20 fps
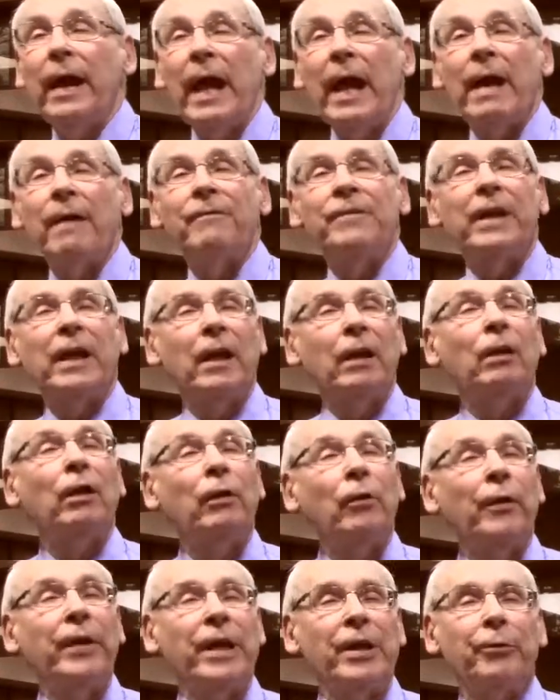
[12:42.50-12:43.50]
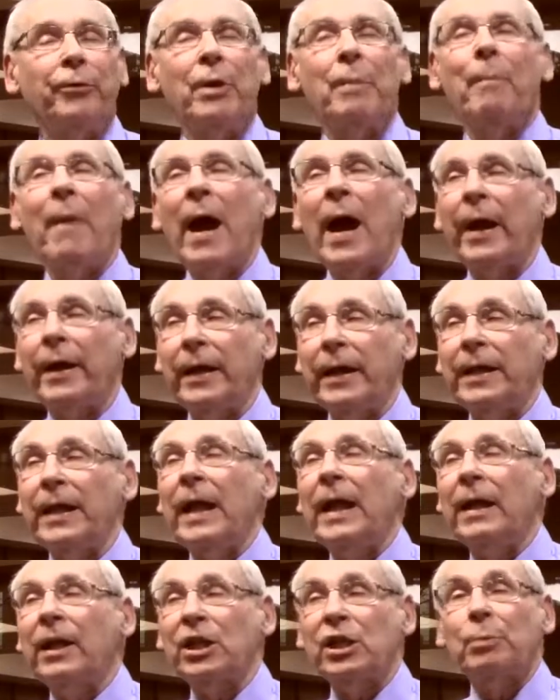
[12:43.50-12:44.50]
have the concluding remark,
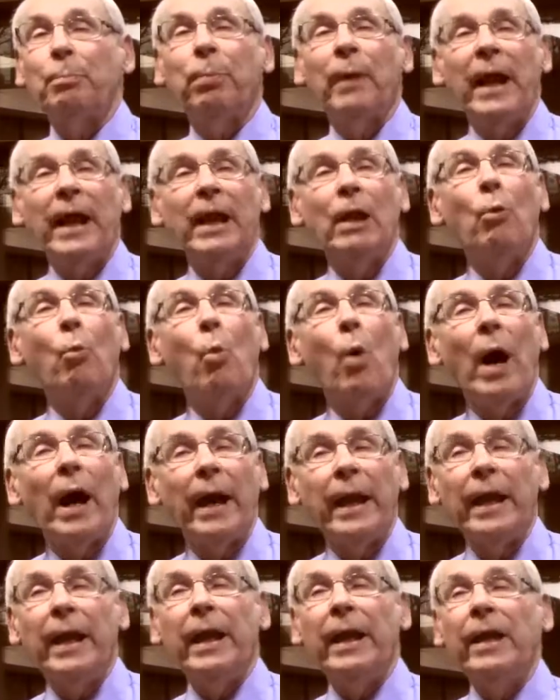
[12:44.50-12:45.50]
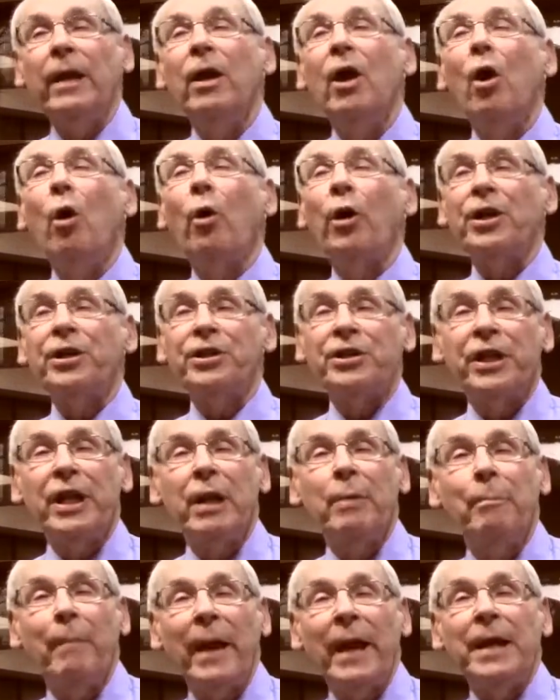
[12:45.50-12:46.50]
again explaining why he or
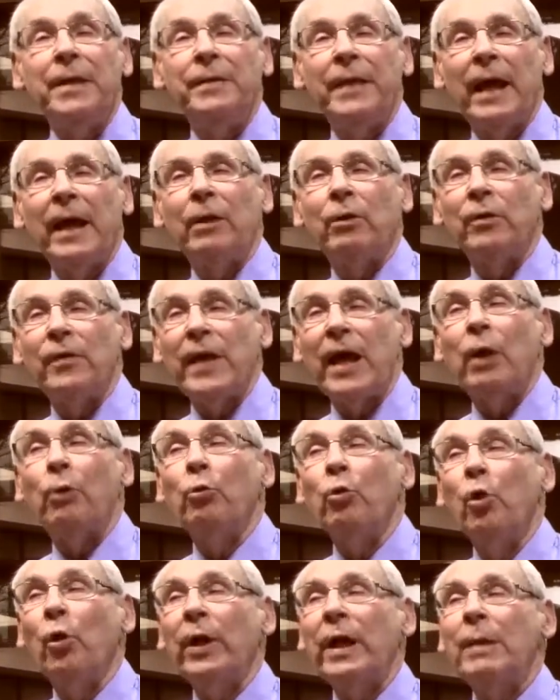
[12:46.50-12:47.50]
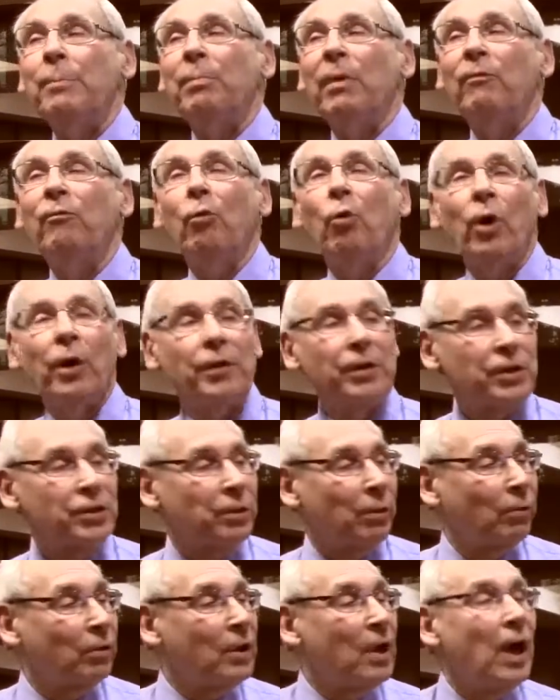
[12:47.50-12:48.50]
she made that ruling before there's
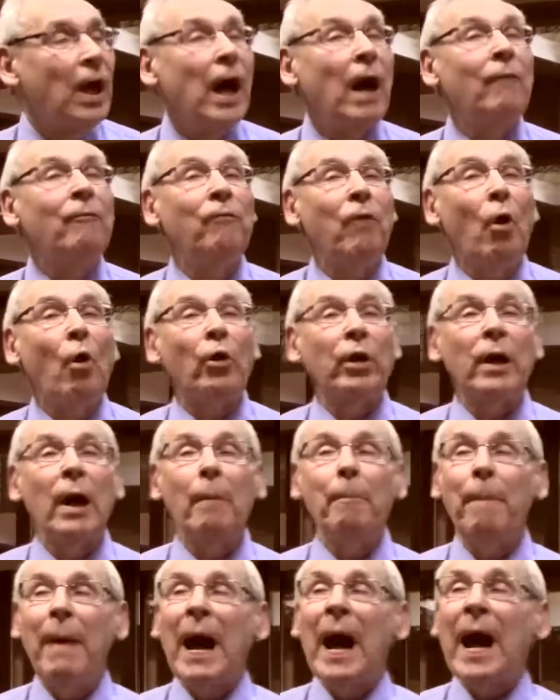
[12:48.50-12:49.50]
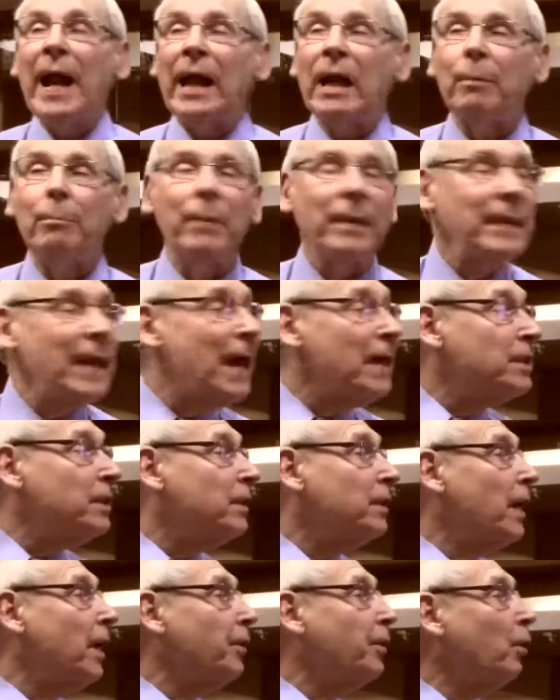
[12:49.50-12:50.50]
a vote upon it. But that's
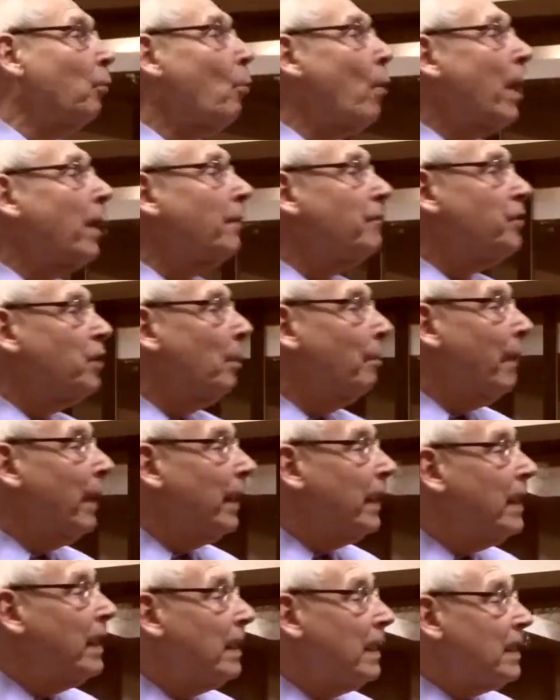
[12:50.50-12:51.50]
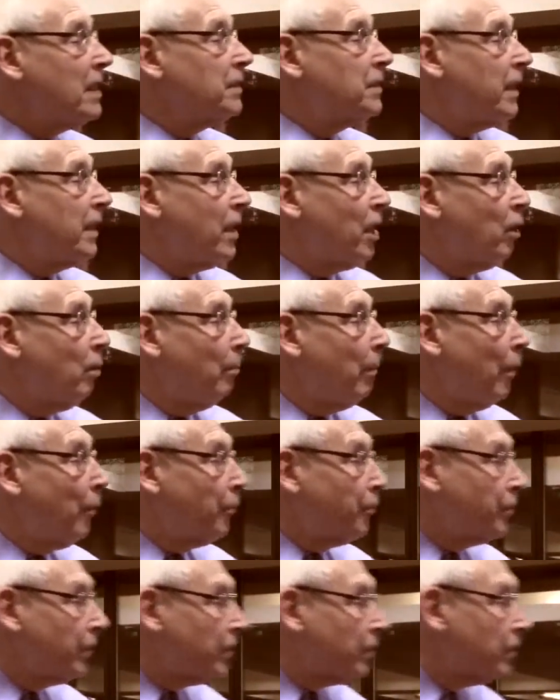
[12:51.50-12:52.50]
another one of your many incidental
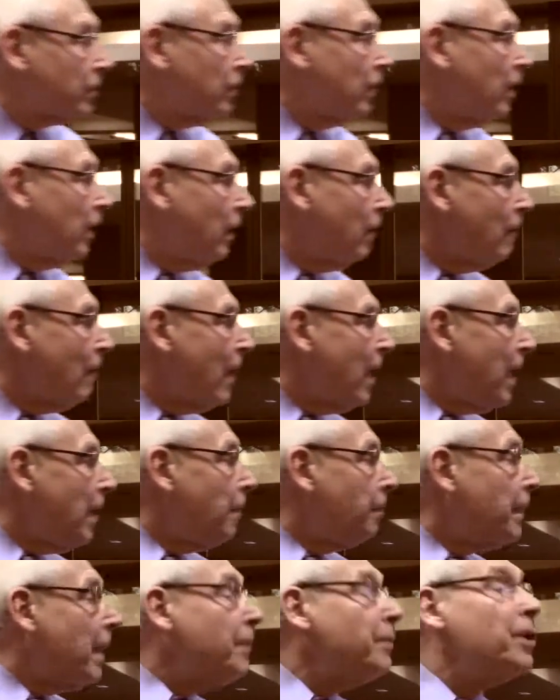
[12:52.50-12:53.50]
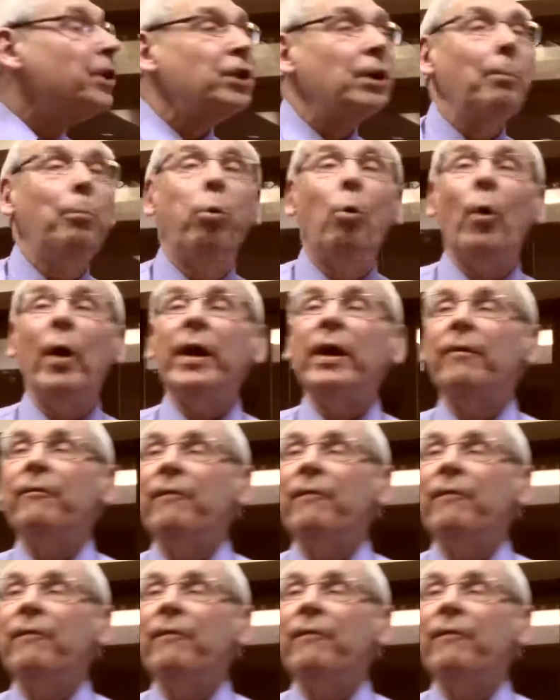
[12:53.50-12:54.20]
motions. Okay. Then there's a point